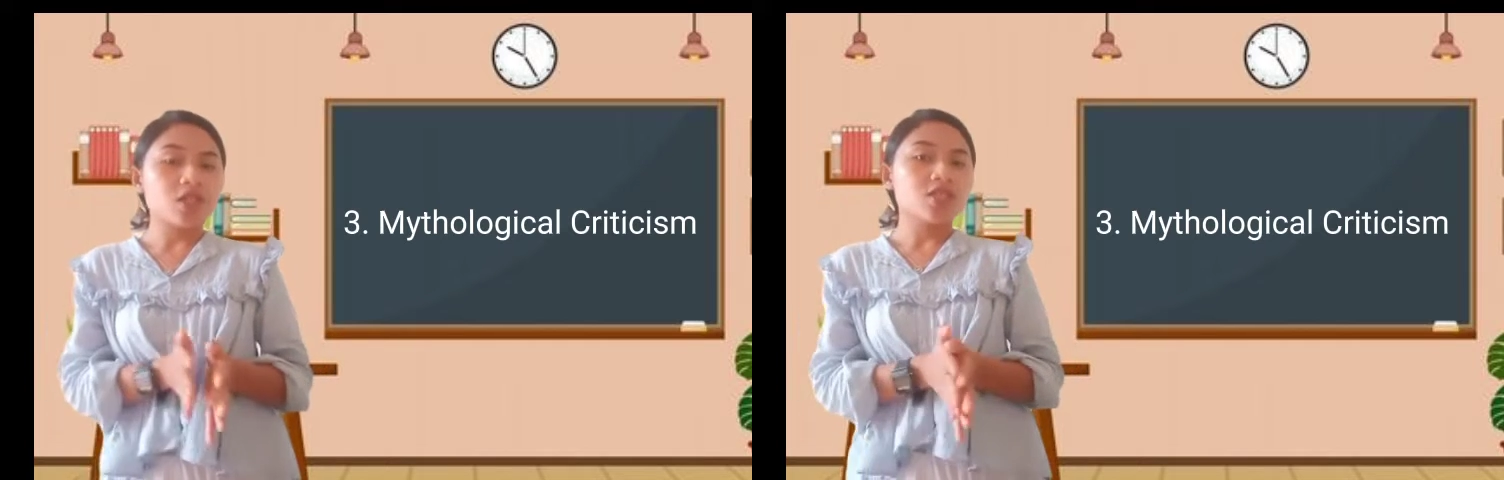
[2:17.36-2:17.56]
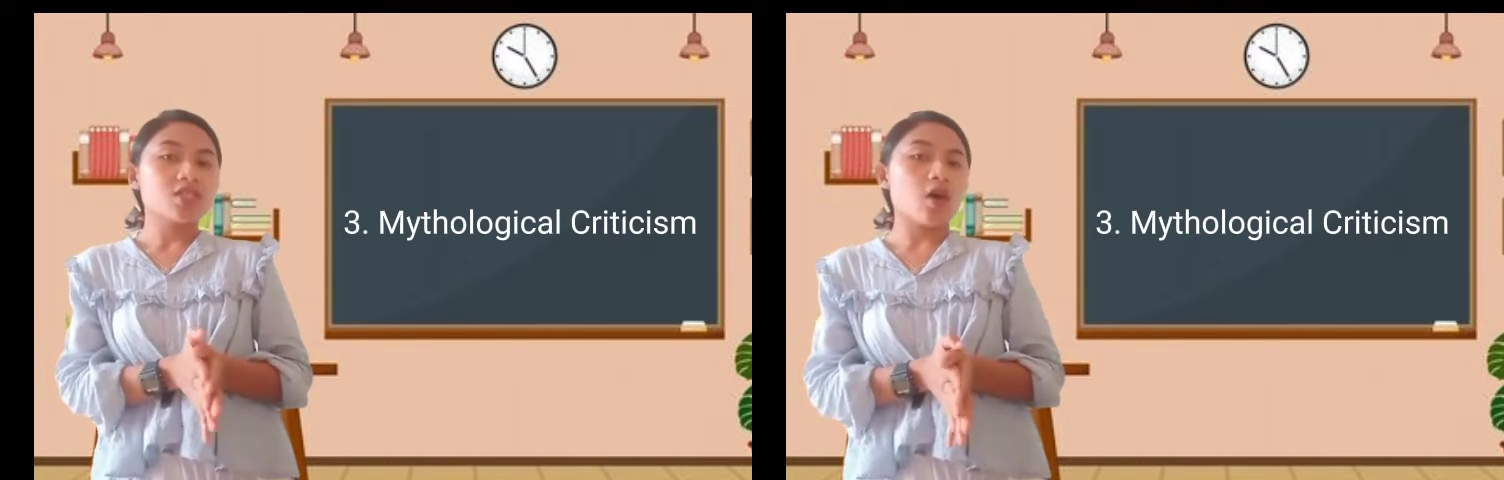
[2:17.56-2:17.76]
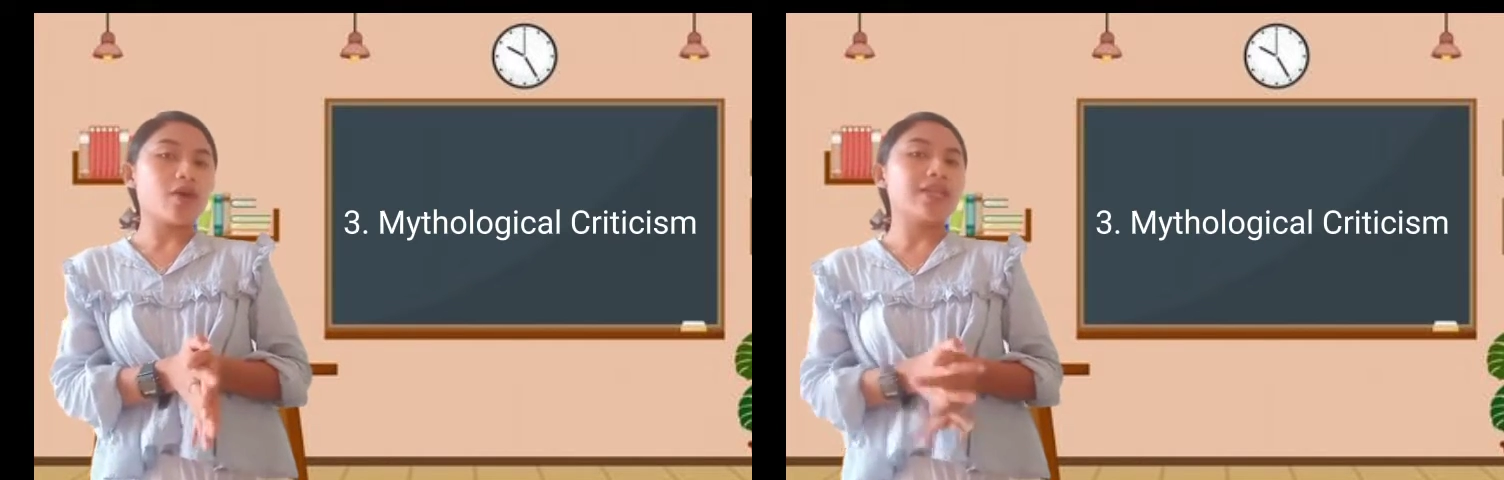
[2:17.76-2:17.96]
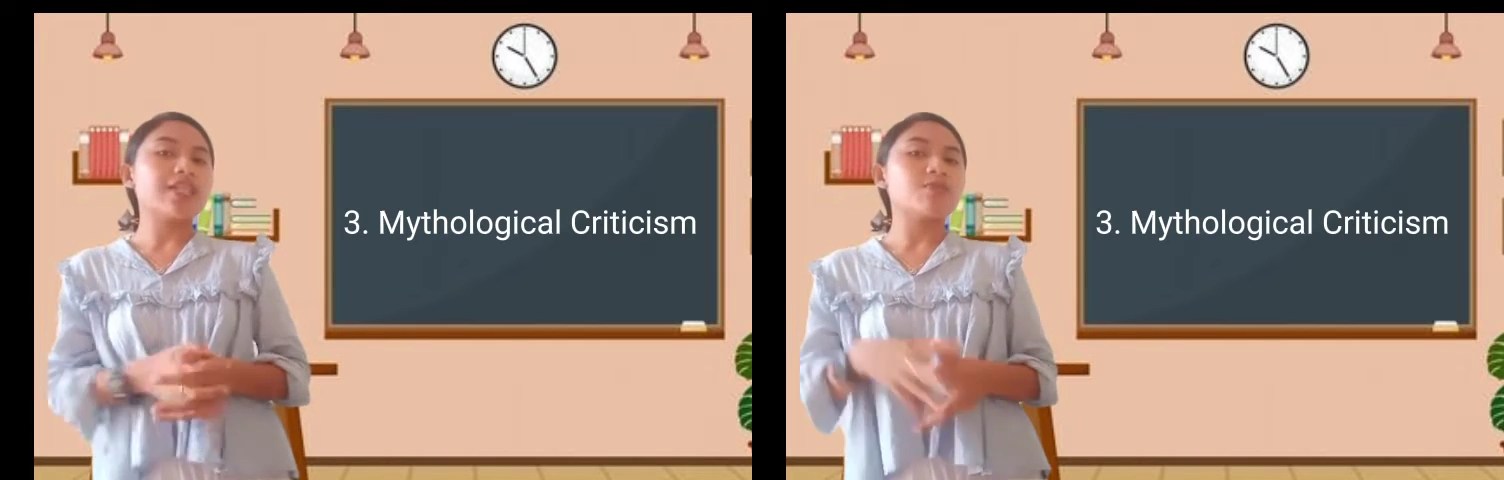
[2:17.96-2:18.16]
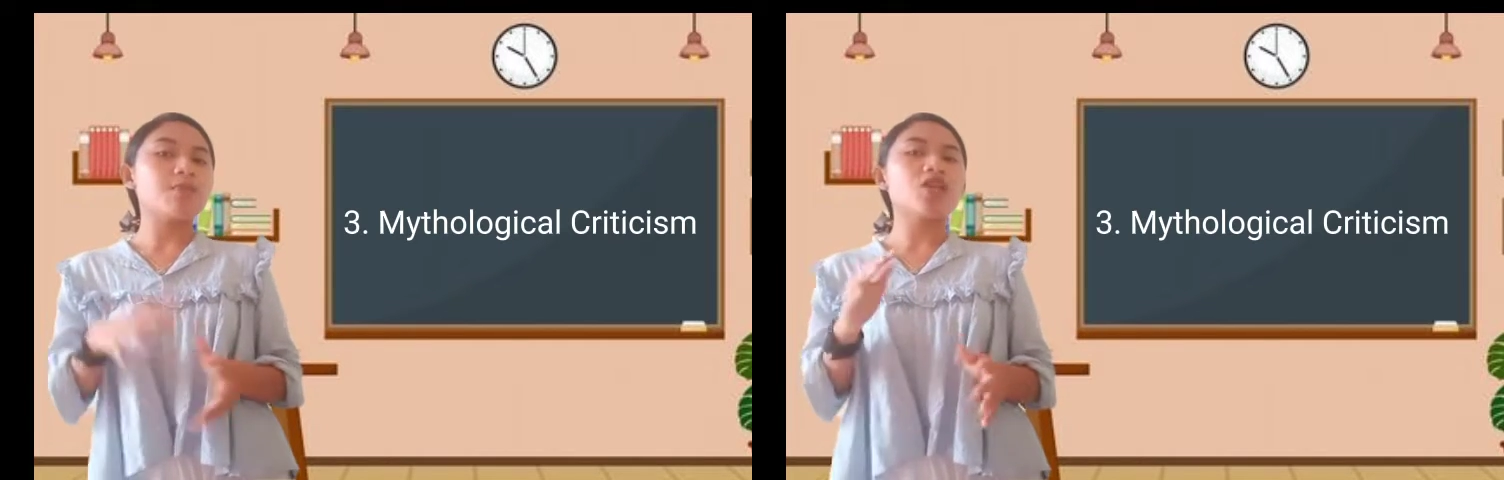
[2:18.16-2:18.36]
So it
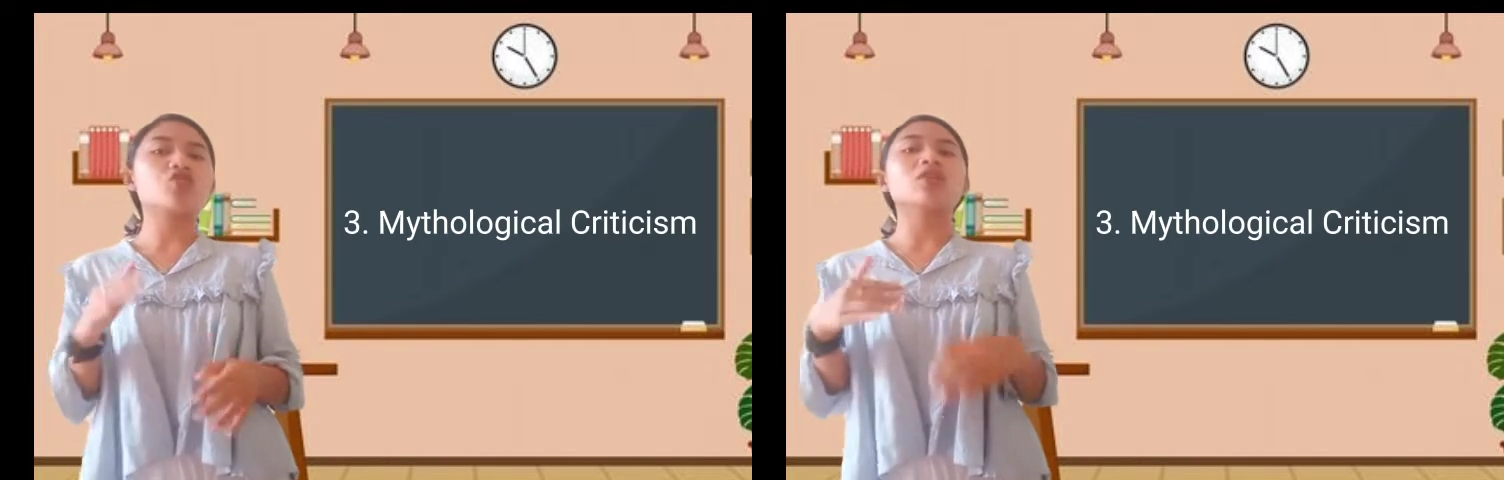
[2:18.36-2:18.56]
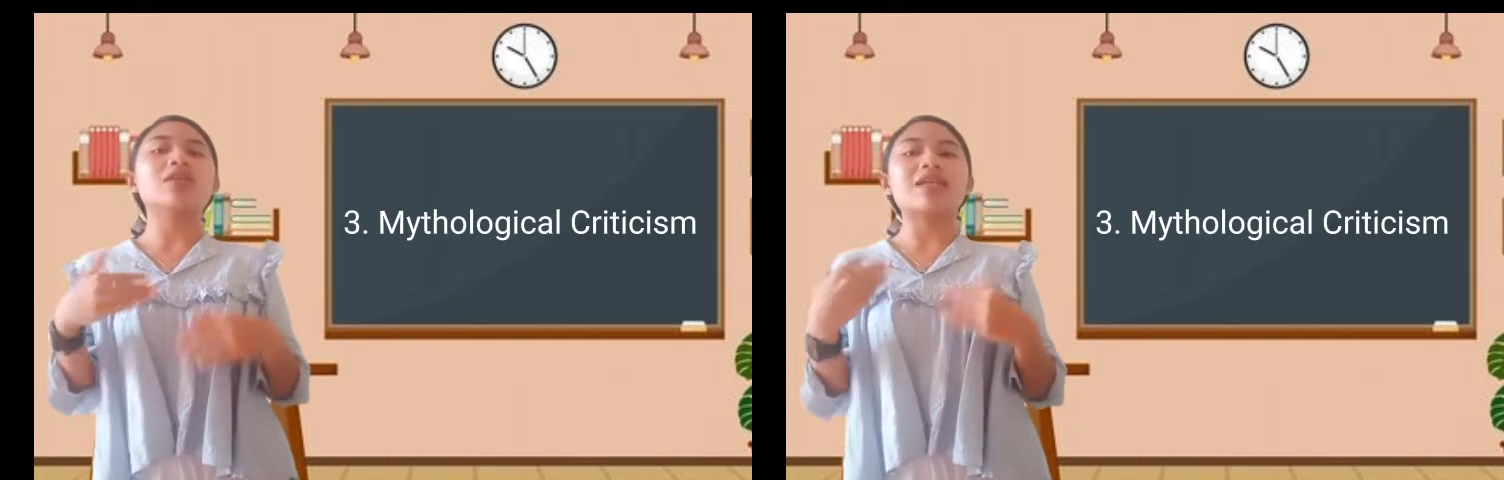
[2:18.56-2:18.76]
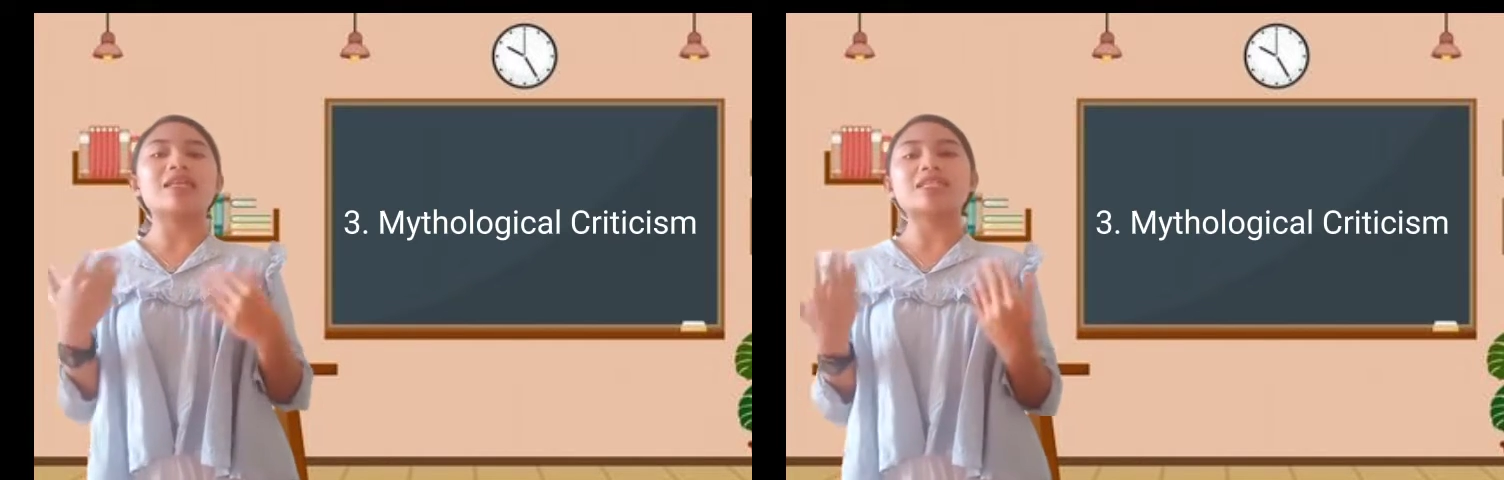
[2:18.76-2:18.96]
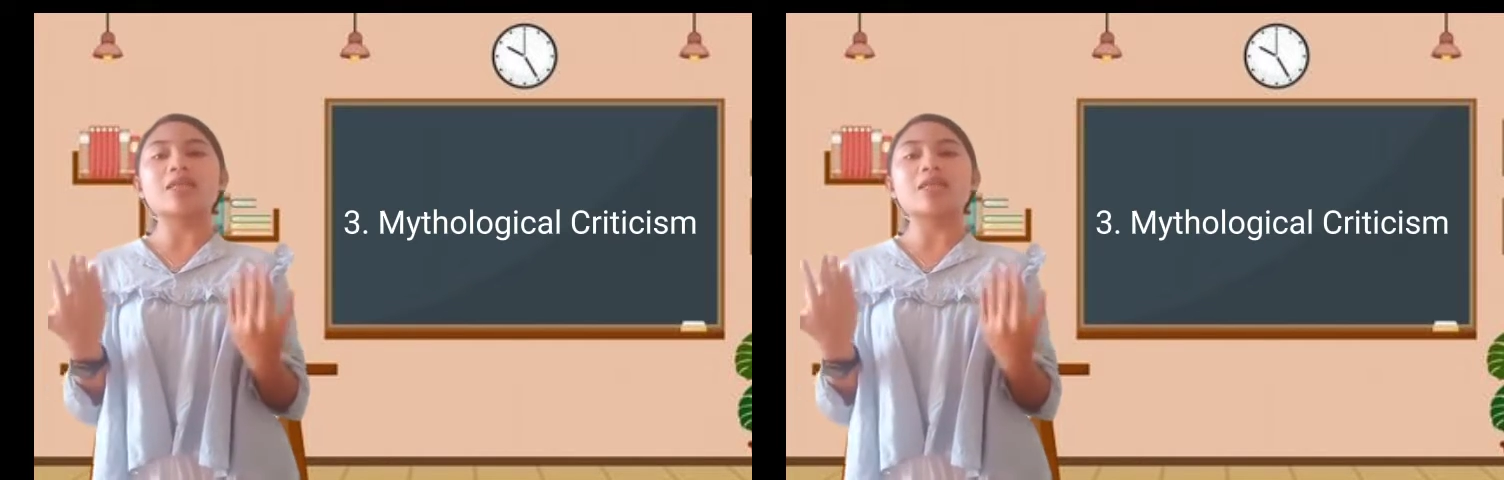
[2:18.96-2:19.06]
has major tenets